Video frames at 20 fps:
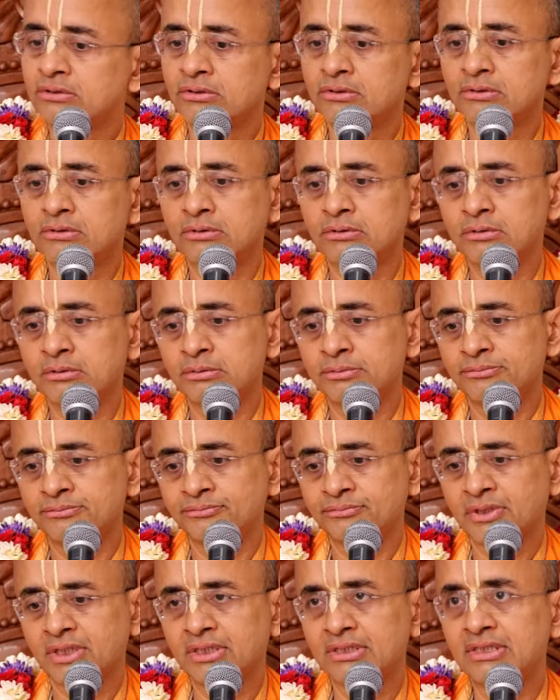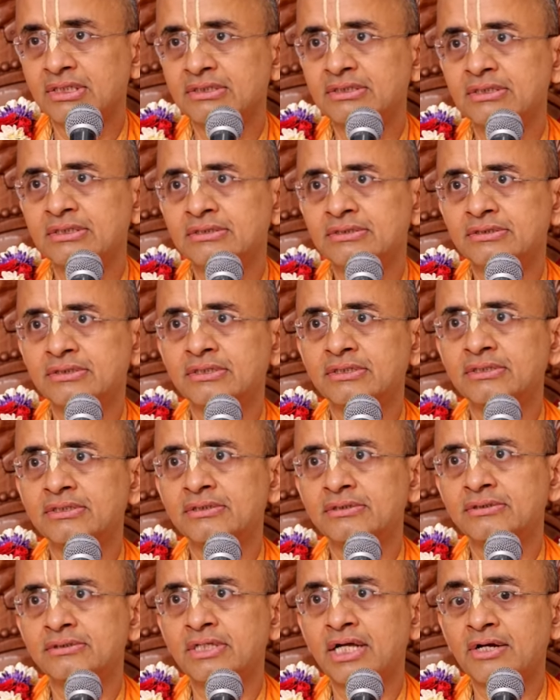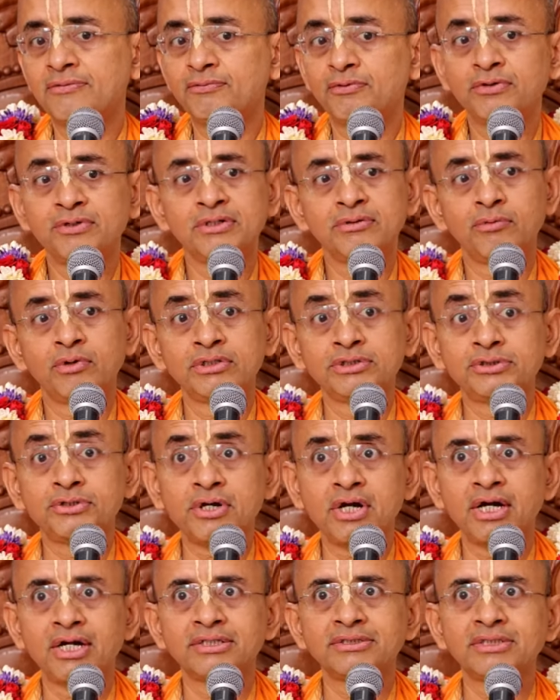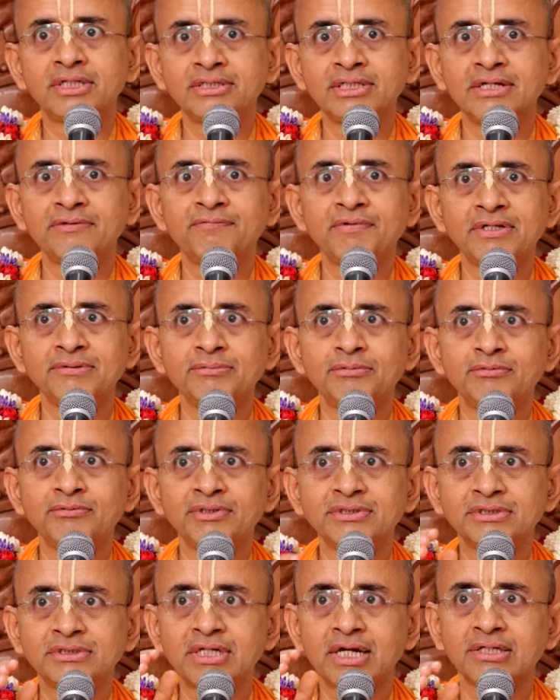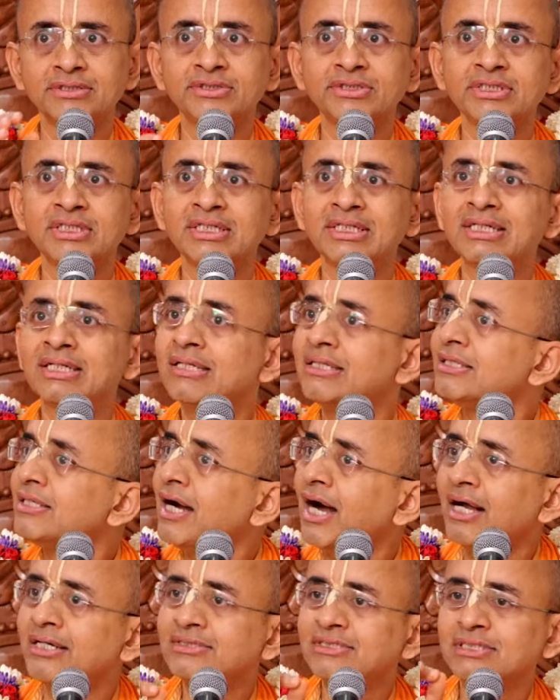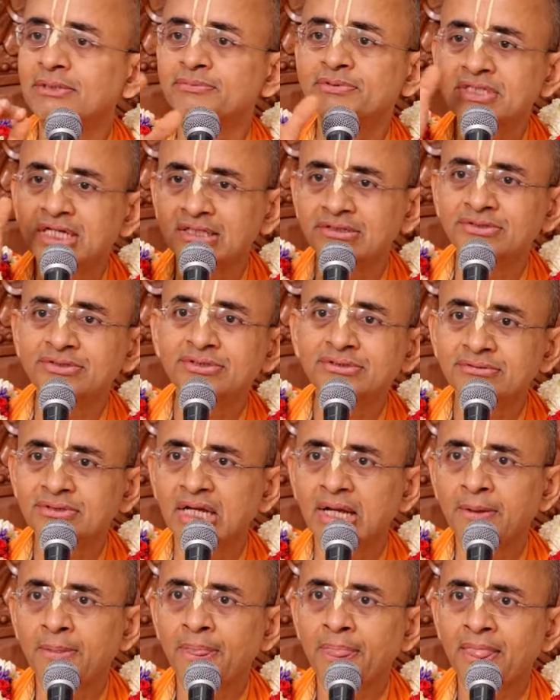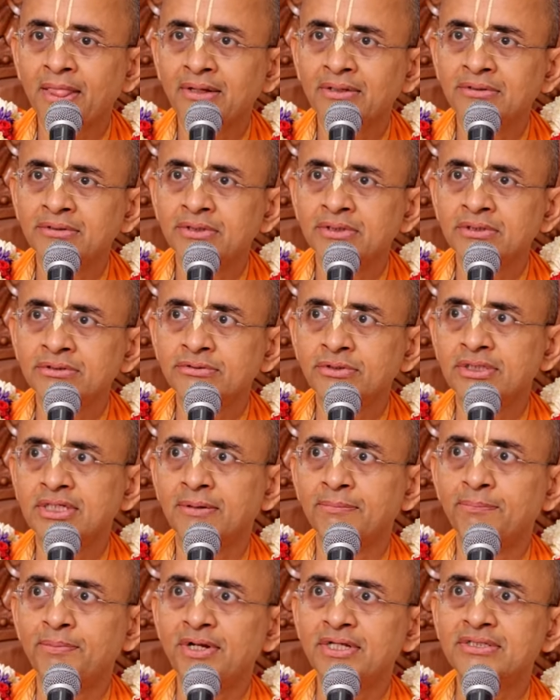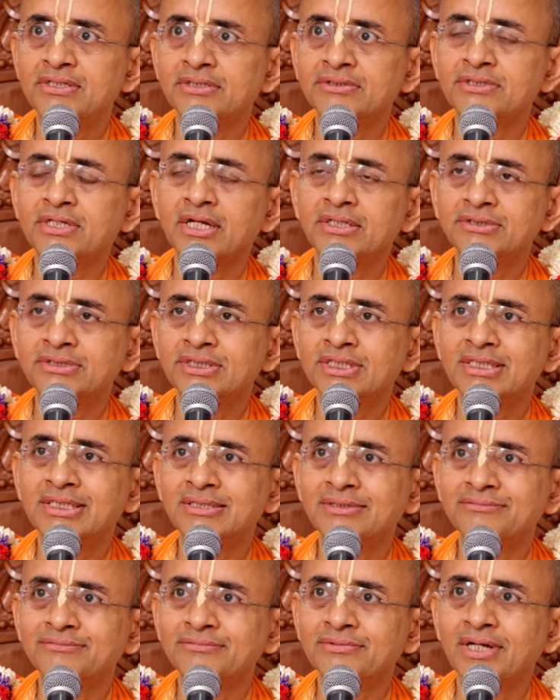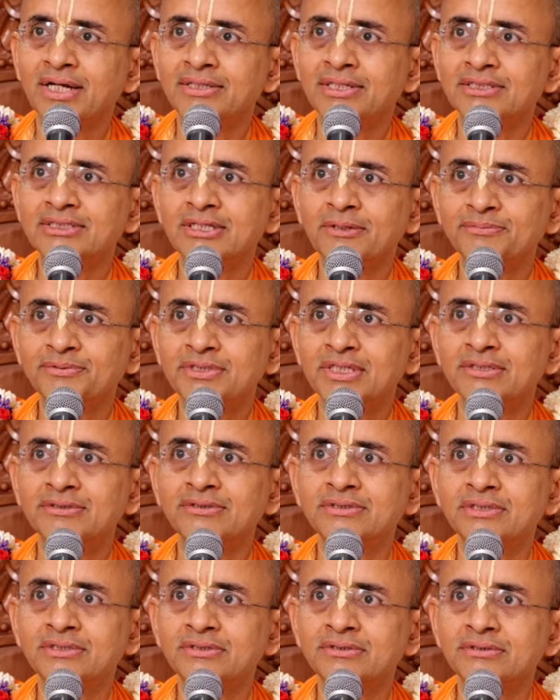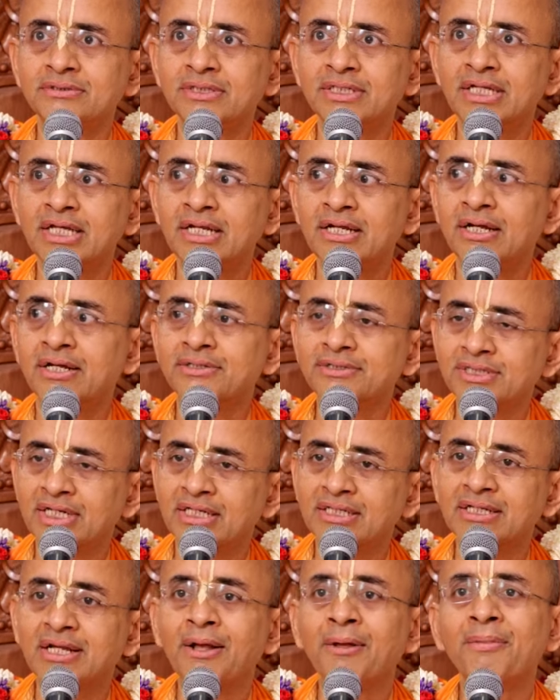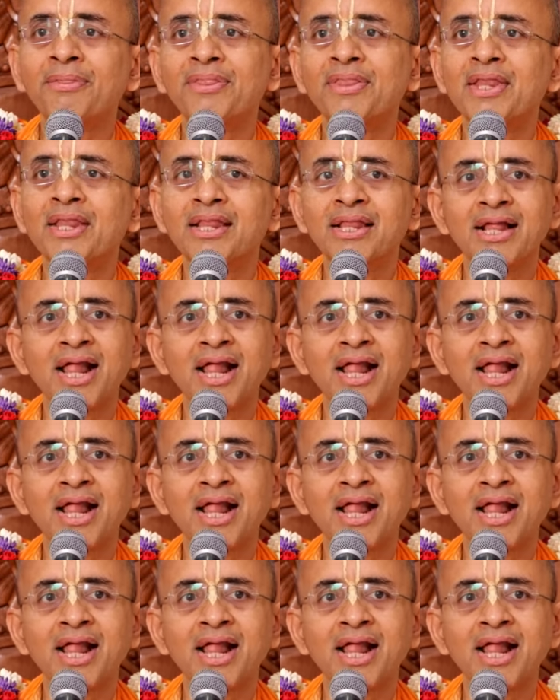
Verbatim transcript: So this is this is therefore one should understand the difference between structure and substance. So temple is a structure, and the substance is hearing and chanting.